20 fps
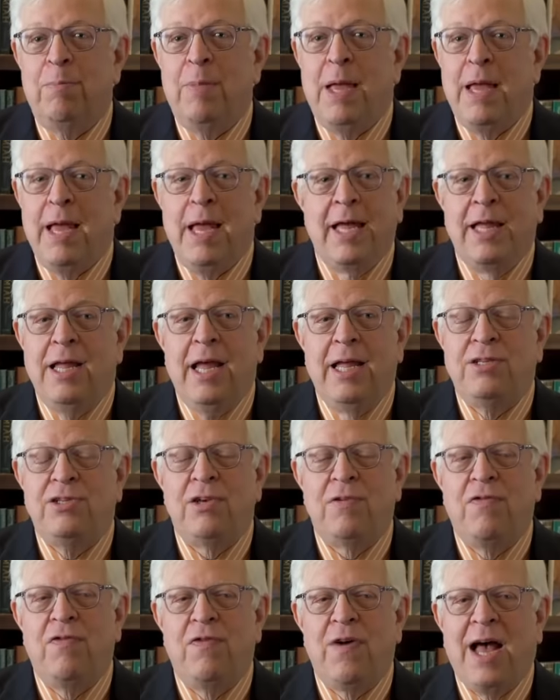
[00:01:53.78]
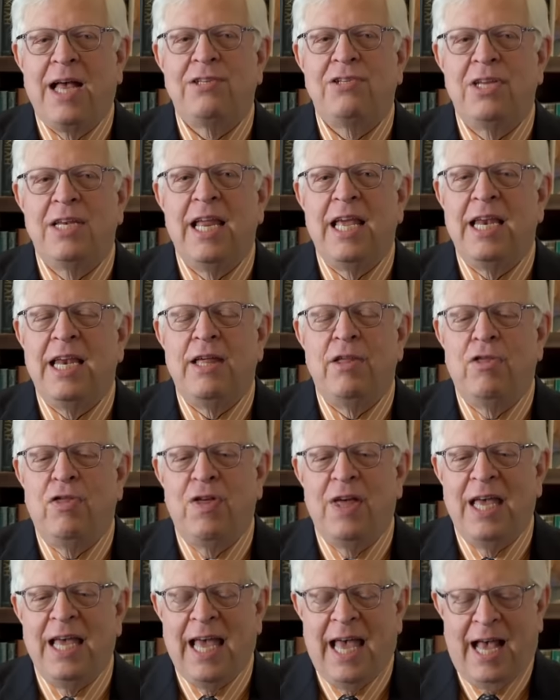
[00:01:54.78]
it's a fascinating
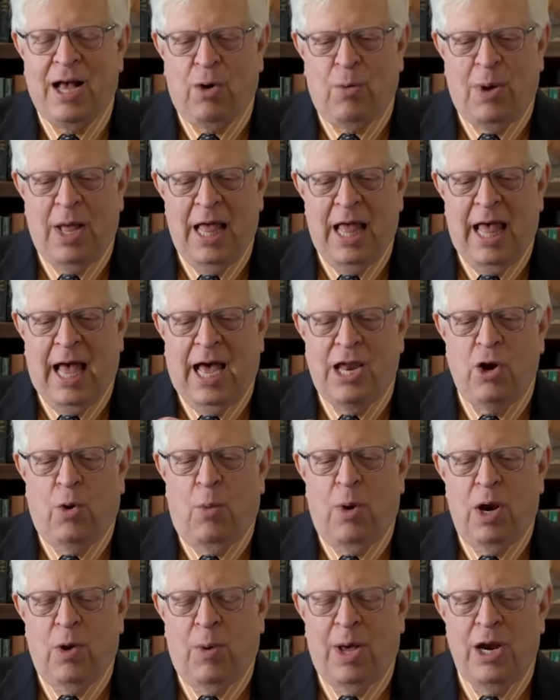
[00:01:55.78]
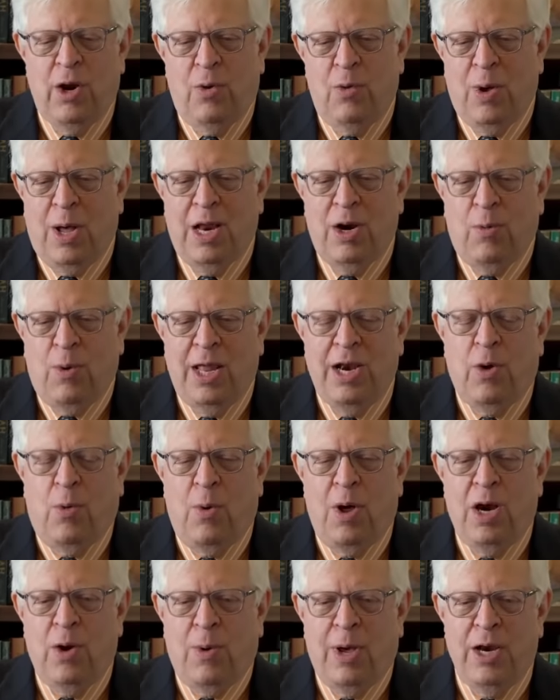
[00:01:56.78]
thing how I don't want to, I don't want to, I don't
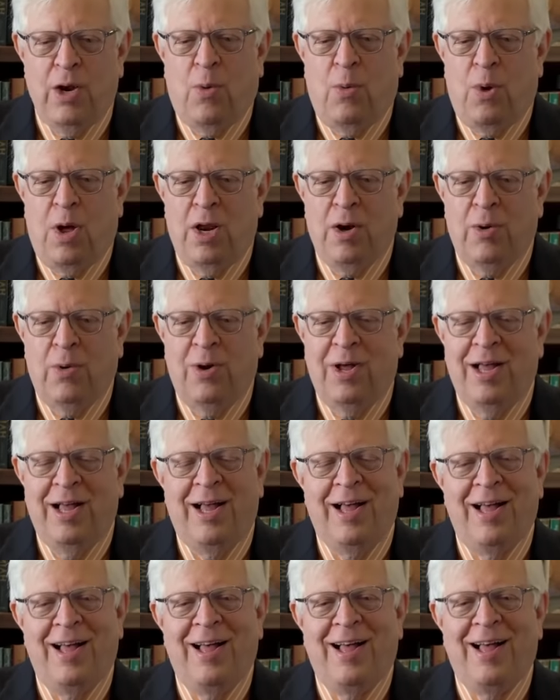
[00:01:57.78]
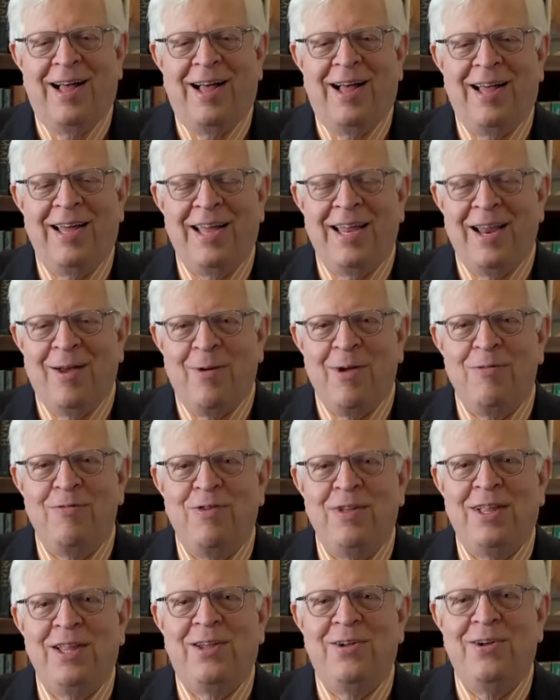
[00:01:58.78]
want to, I don't want to. Ah, now I
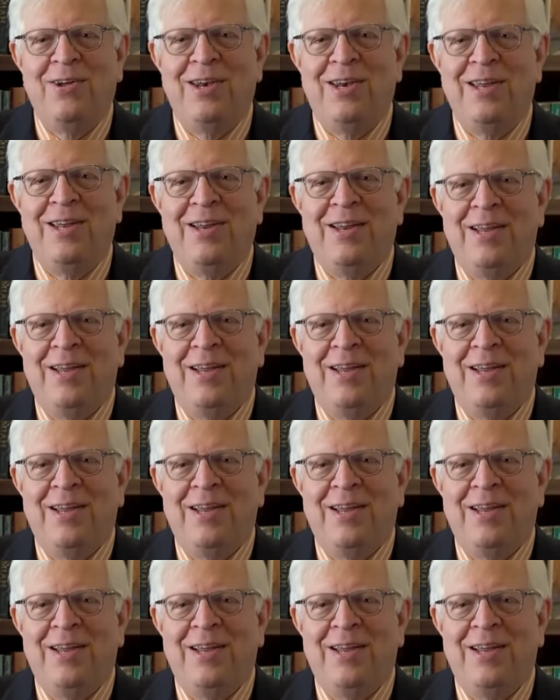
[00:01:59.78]
feel good.